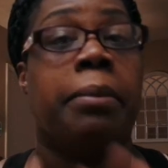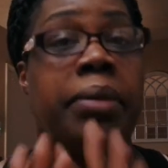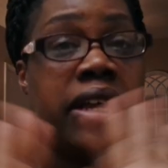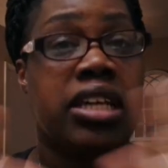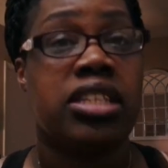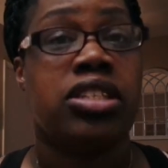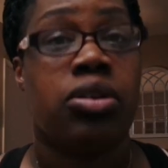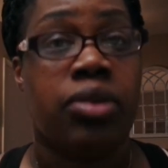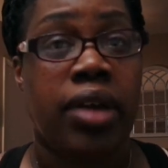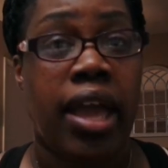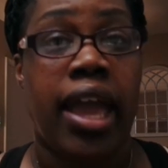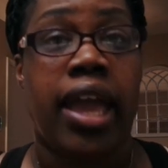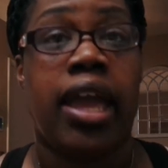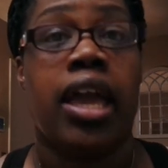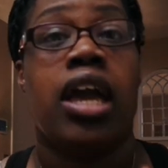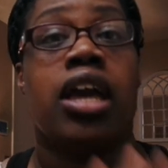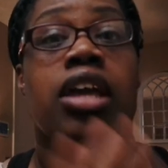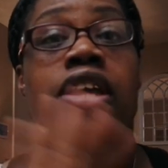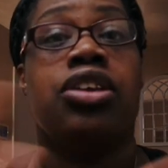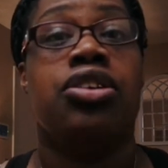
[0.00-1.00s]
But it's
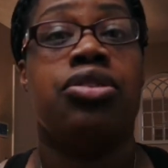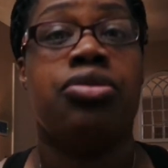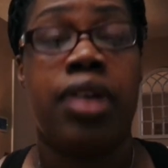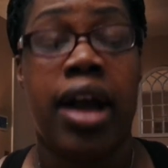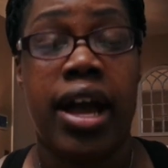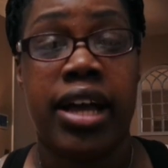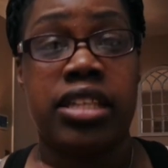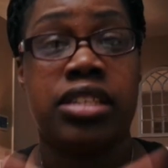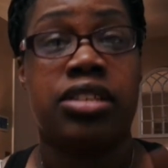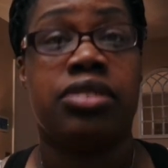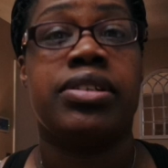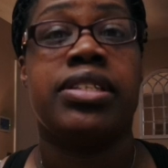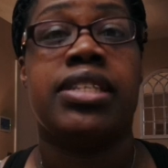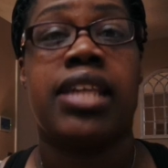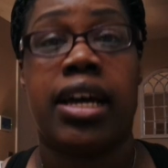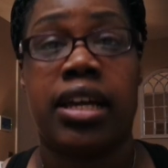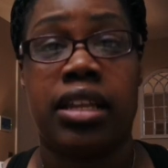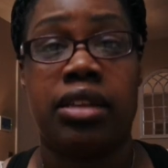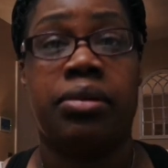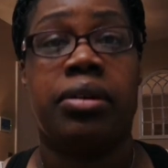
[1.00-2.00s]
okay. You guys know
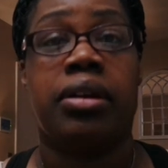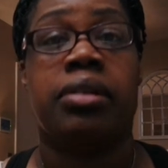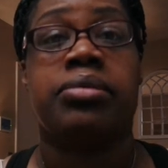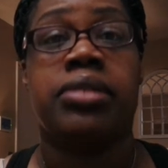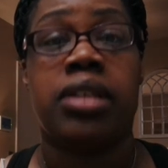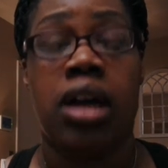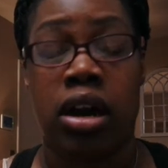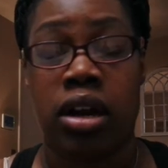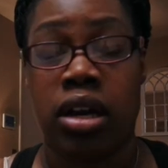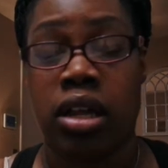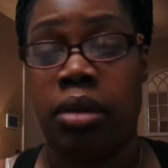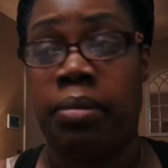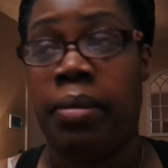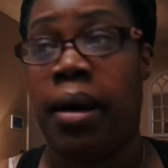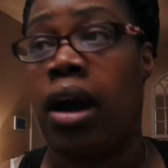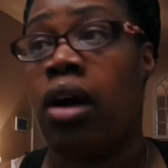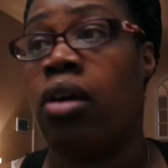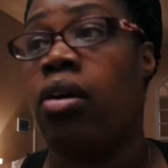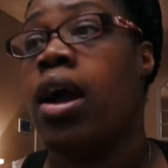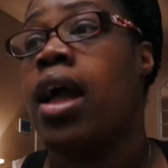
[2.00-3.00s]
exactly what I'm talking
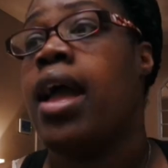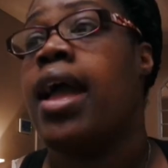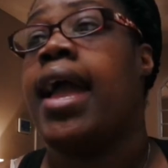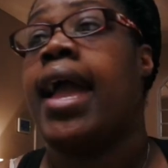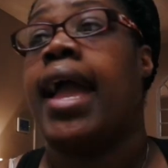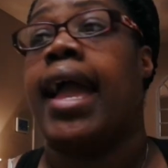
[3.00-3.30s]
about.